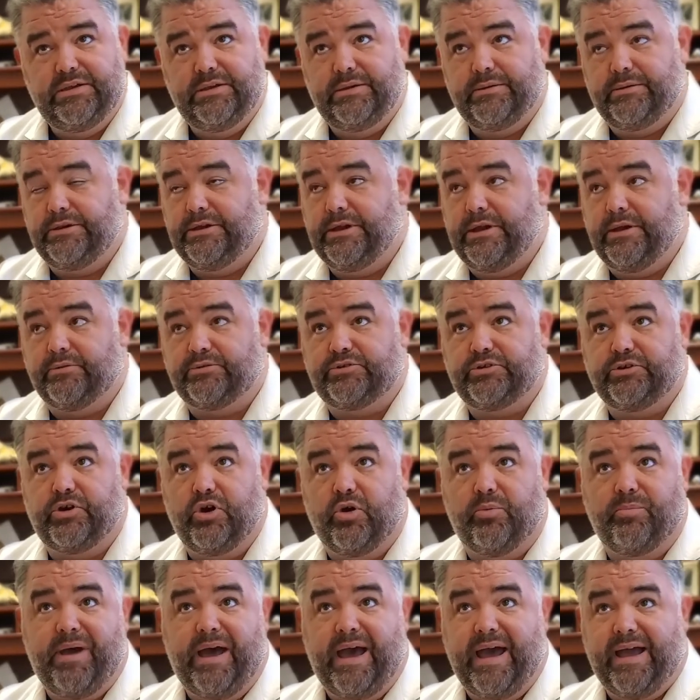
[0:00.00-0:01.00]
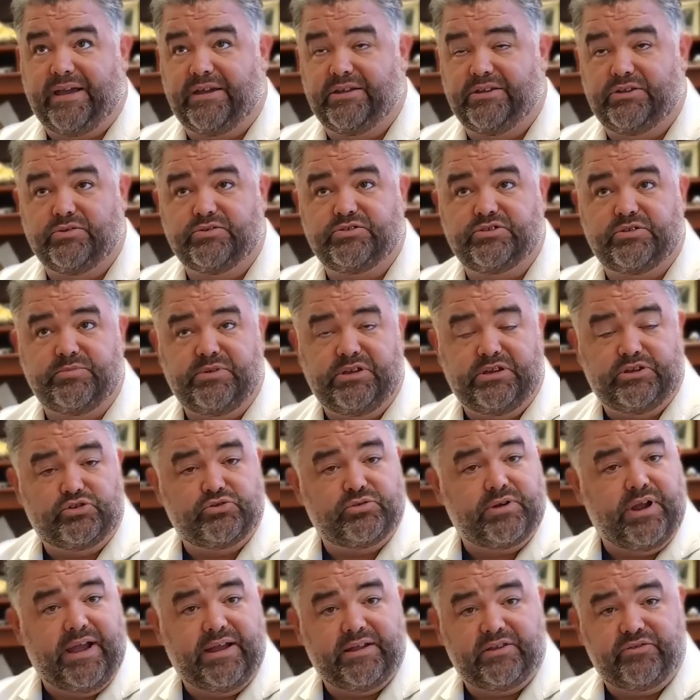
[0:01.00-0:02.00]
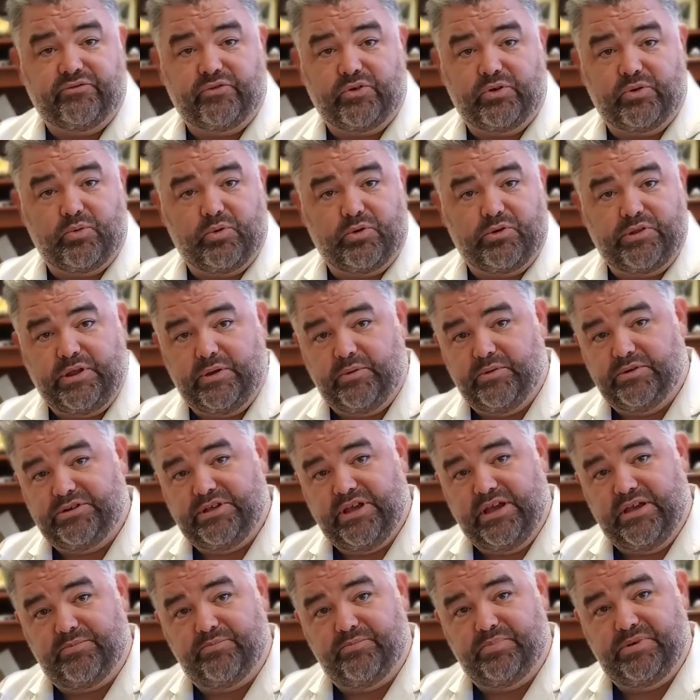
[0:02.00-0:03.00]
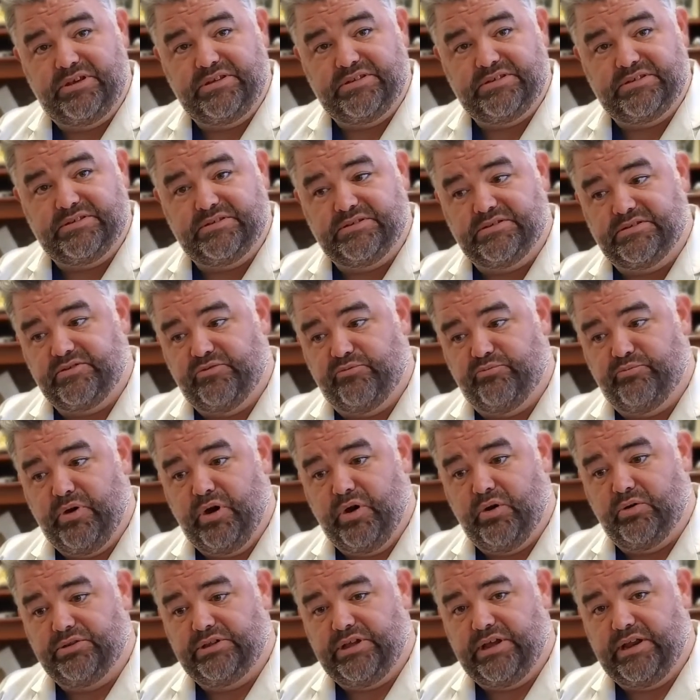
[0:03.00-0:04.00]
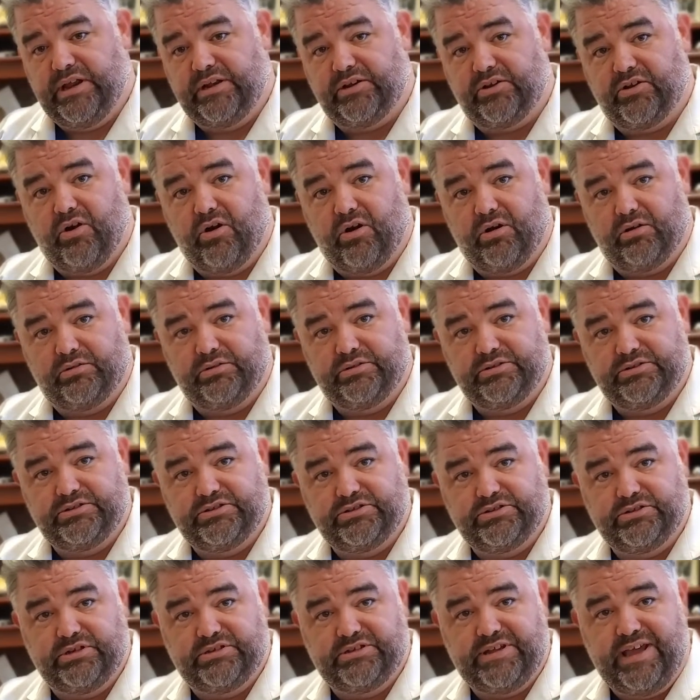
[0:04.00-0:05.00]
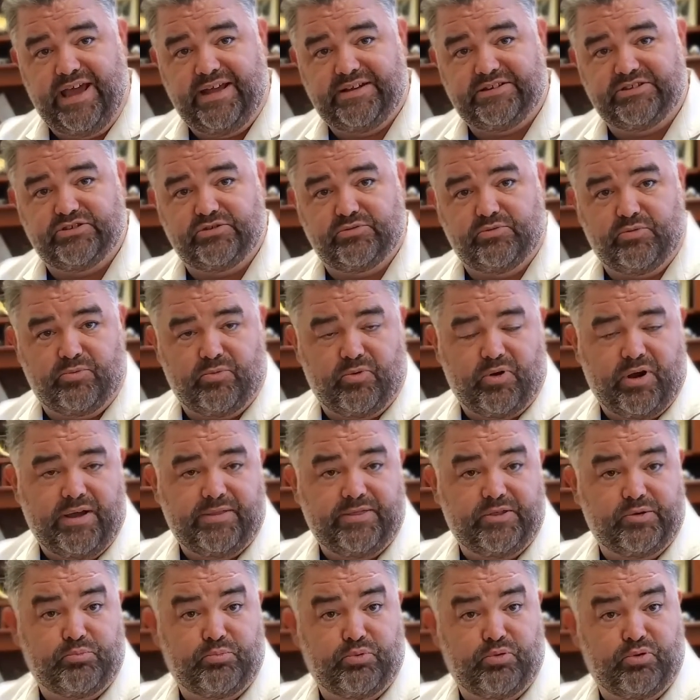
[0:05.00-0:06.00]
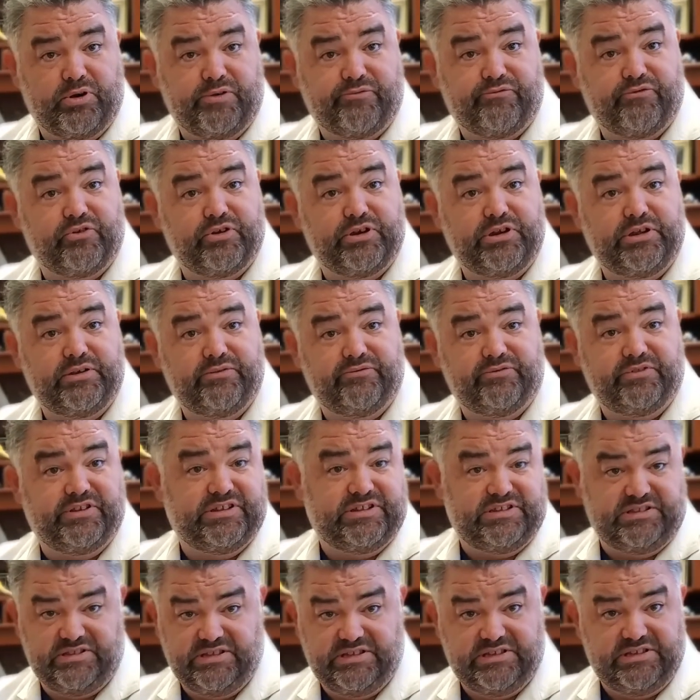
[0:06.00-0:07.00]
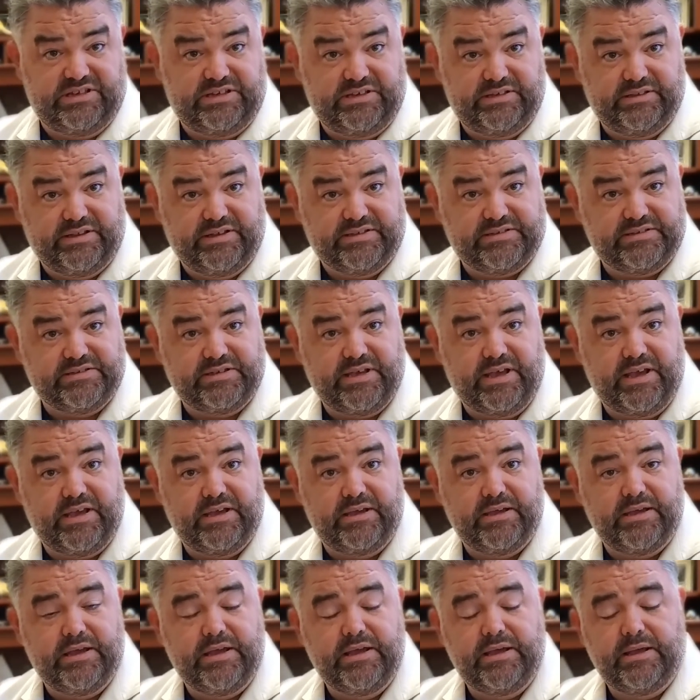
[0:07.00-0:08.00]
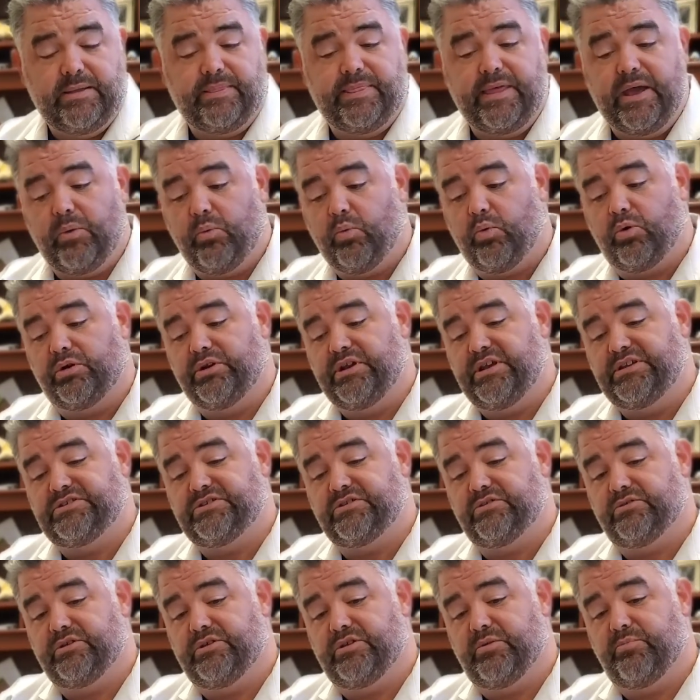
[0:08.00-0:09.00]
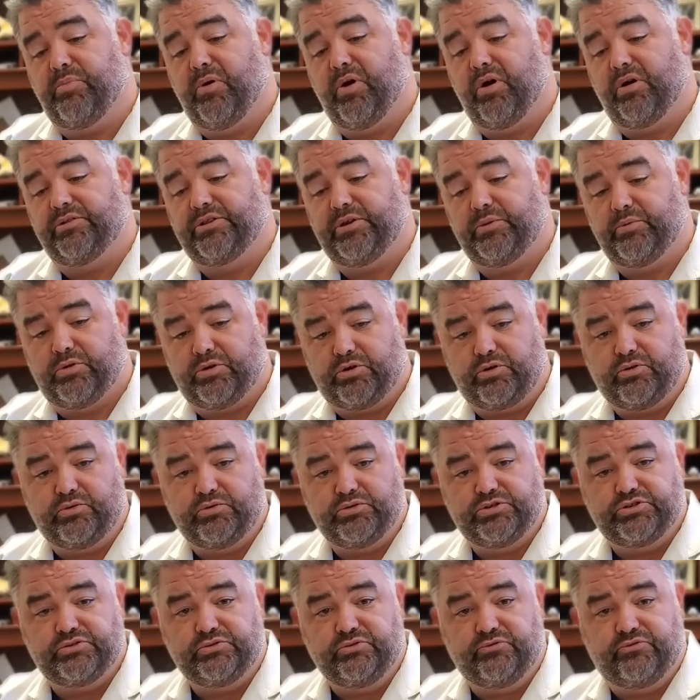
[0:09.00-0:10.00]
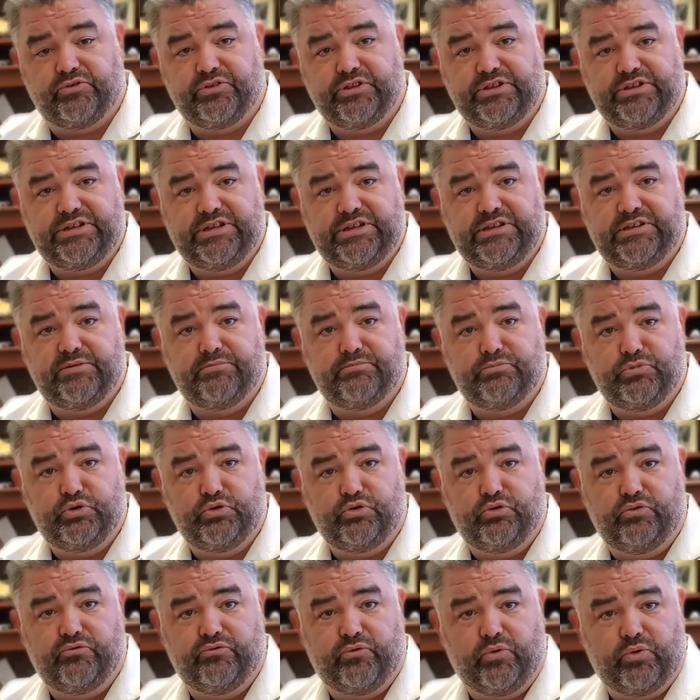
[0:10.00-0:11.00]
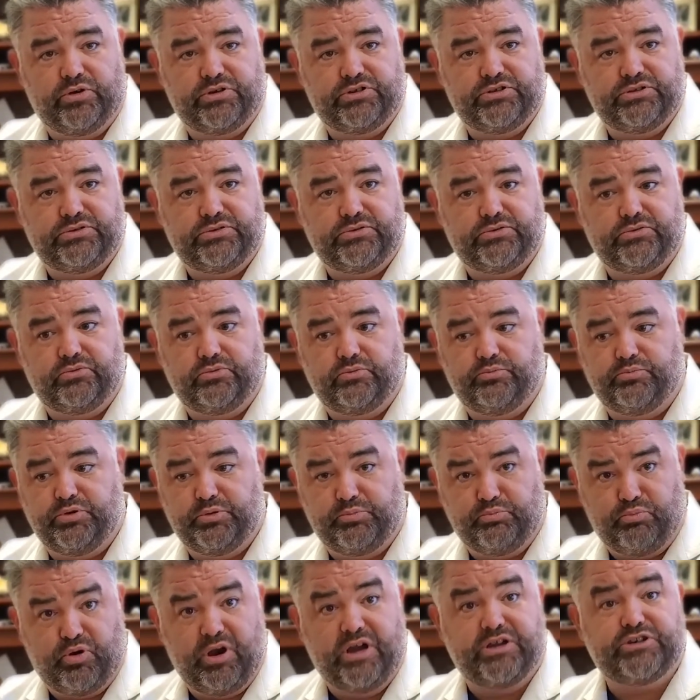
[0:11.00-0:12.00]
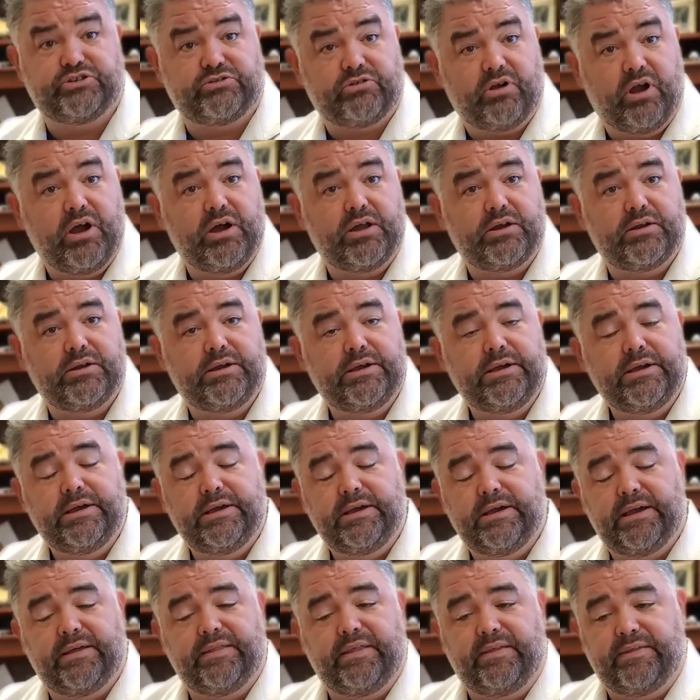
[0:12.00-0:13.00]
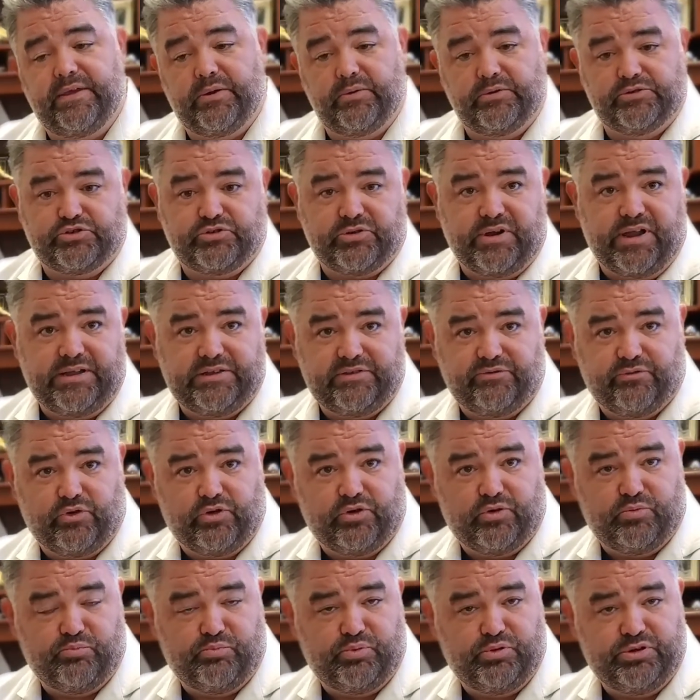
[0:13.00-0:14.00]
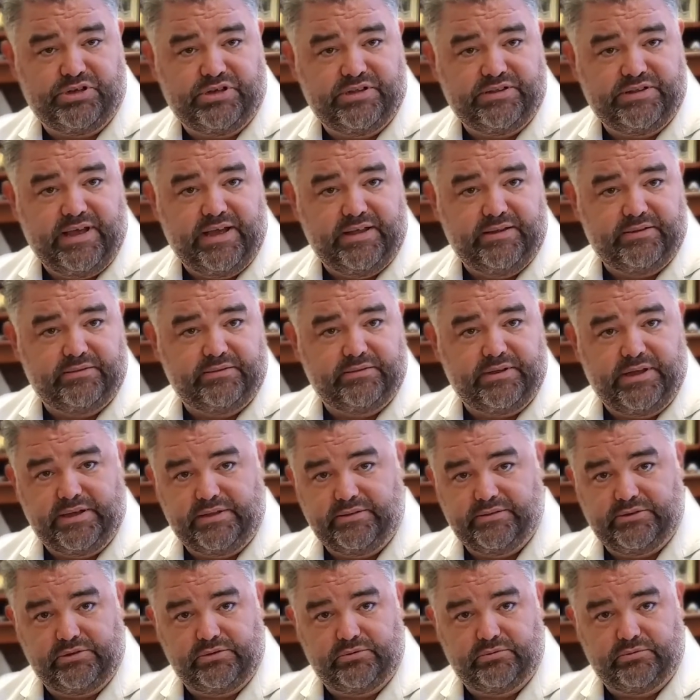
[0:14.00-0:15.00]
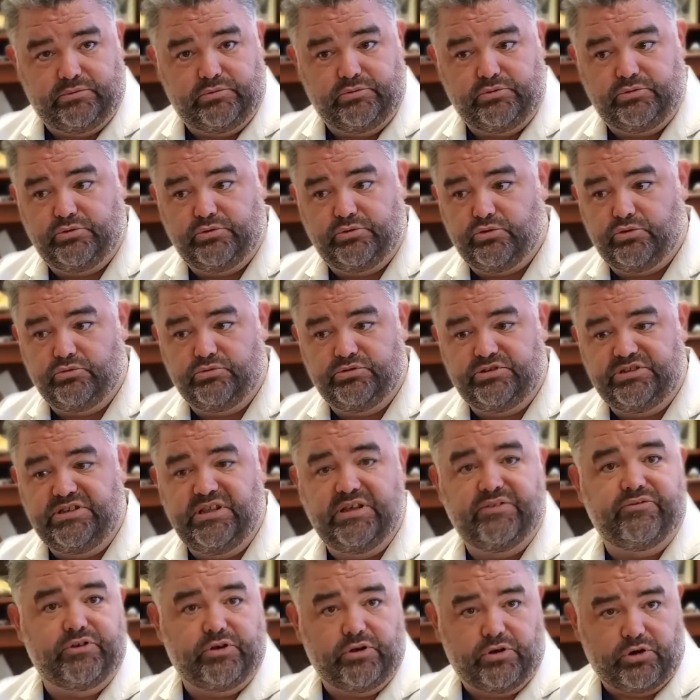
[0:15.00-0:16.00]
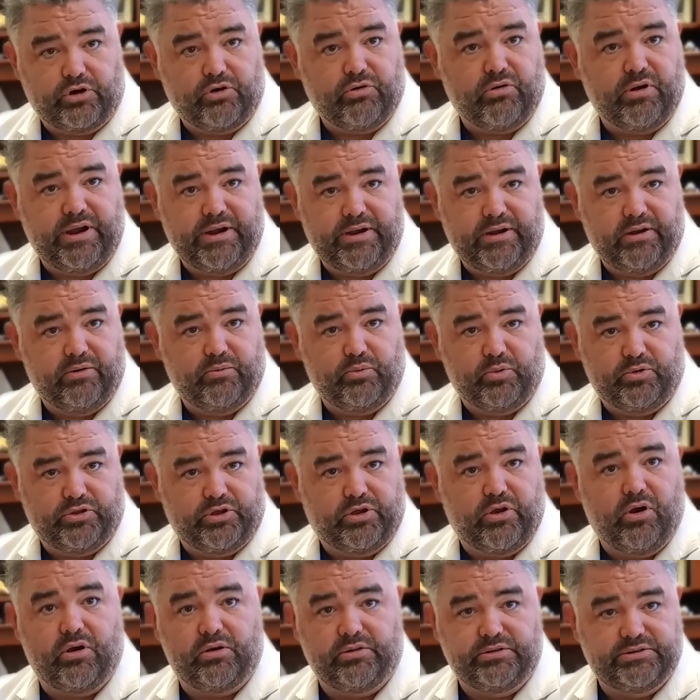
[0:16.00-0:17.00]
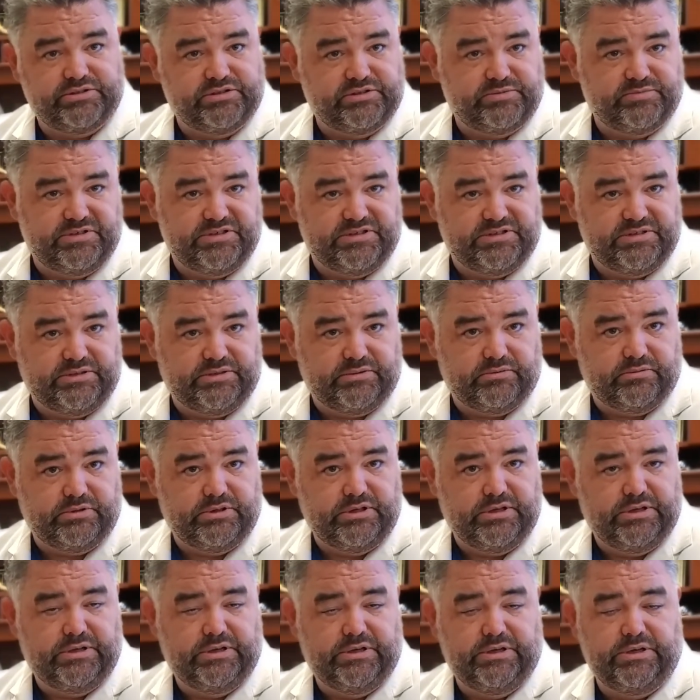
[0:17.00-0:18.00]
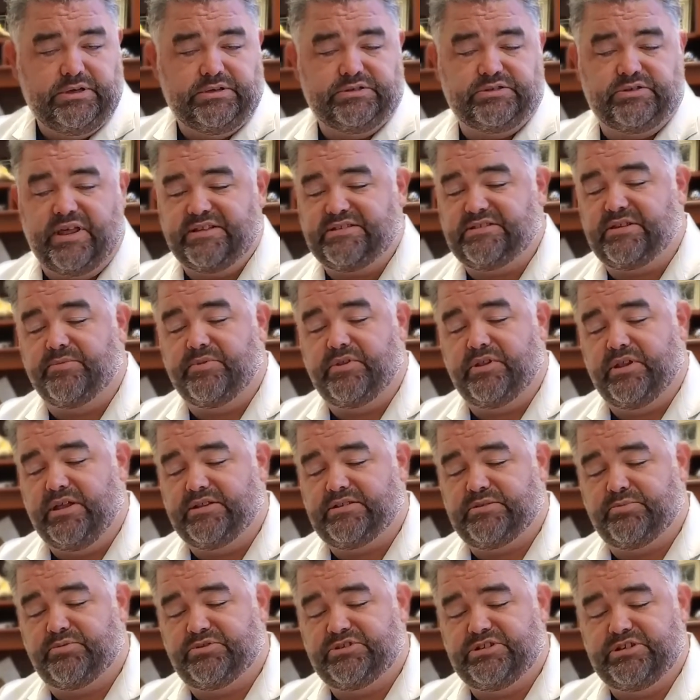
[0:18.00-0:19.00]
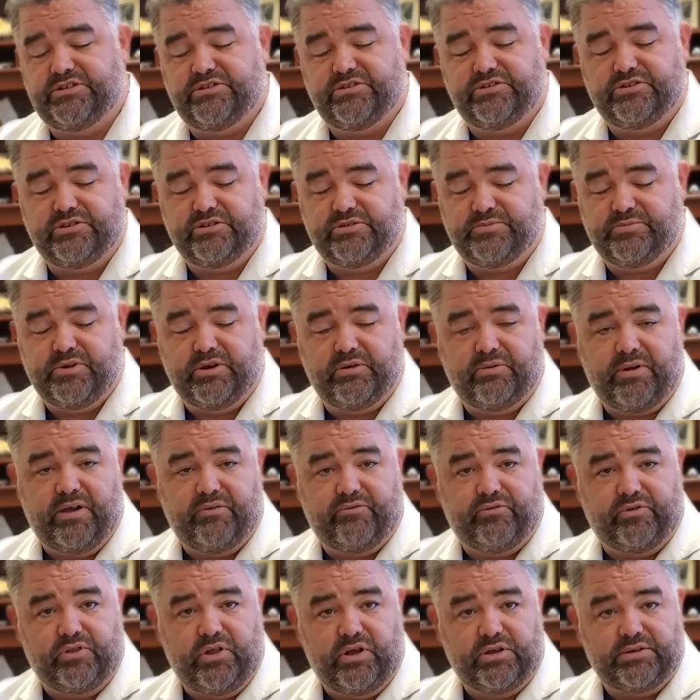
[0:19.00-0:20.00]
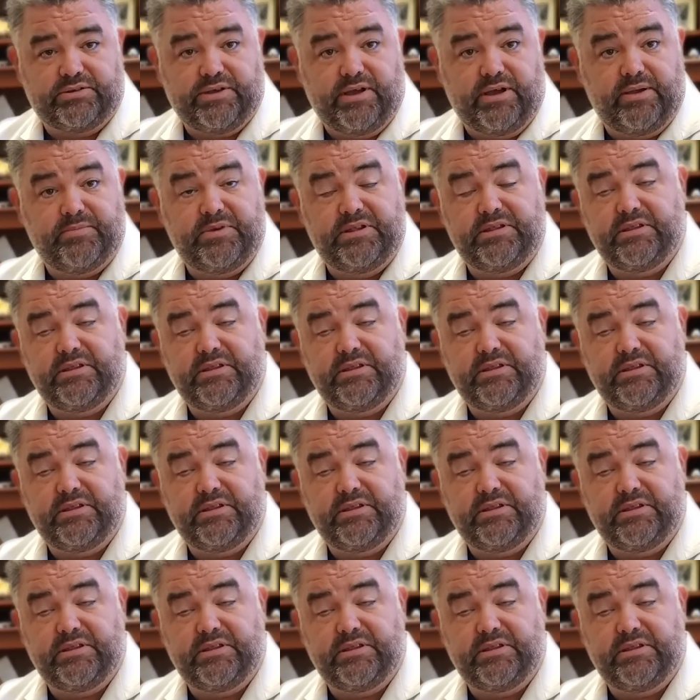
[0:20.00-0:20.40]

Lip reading: To go back, it used to be a transfer where they would take pieces of bone that had cartilage attached to them around the periphery of the knee, let's say, that weren't necessarily the part that were crucial for the knee to move or to put pressure on, that they would transfer and put in that like little divot or crater where the cartilage is missing. So that's a procedure that's been around for a long time.